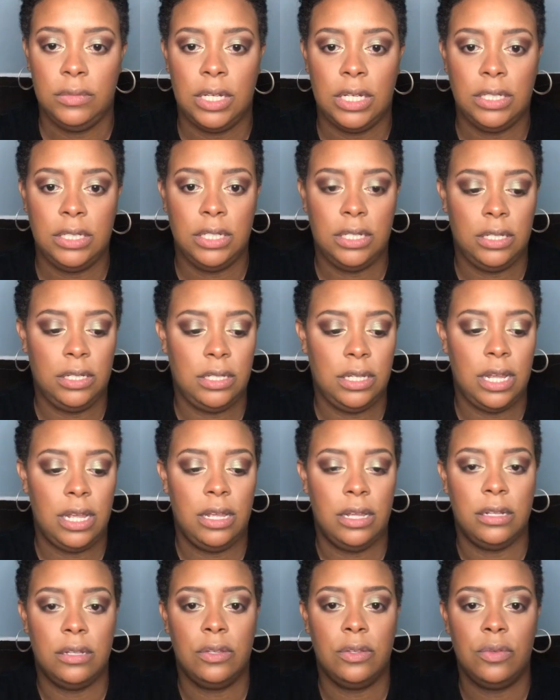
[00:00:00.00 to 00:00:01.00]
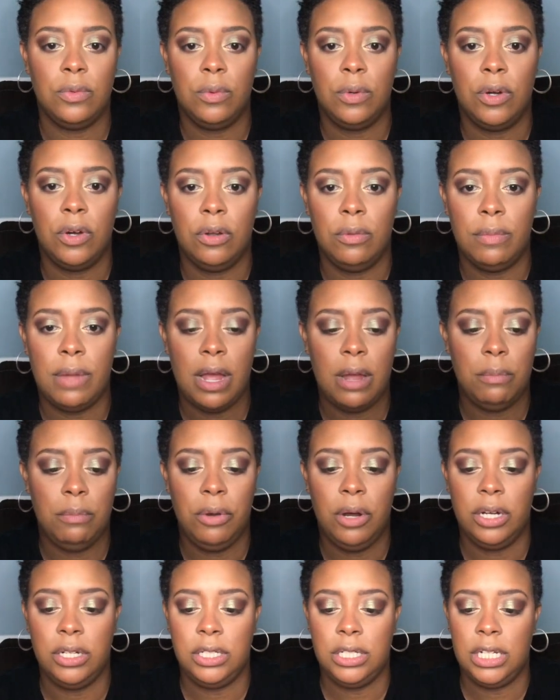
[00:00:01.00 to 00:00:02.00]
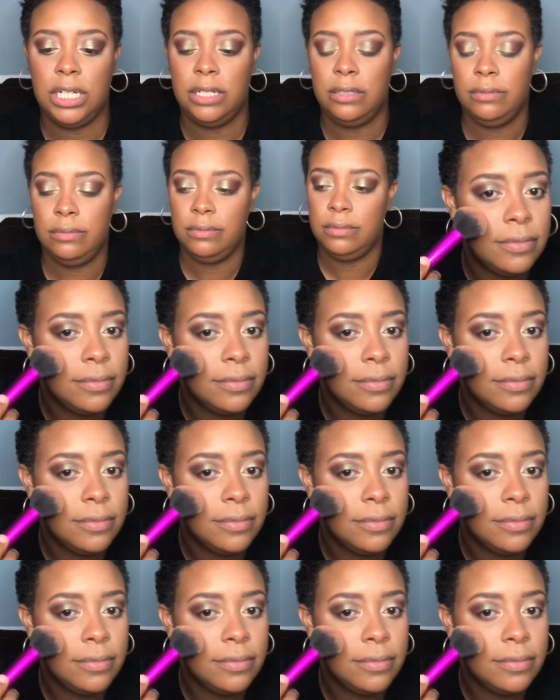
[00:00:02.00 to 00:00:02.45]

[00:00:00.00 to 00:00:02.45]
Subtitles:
I just take and swirl my brush in